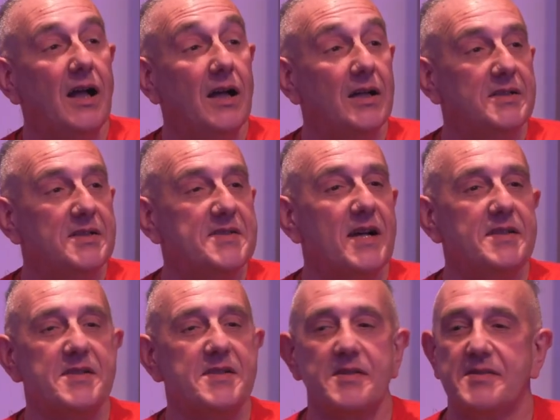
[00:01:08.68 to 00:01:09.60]
Design
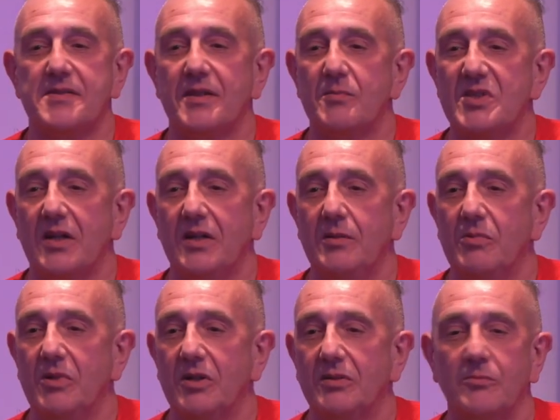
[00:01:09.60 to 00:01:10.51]
systems,
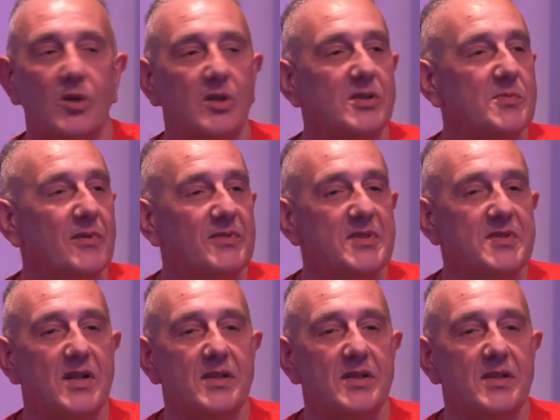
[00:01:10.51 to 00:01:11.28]
anyone works with design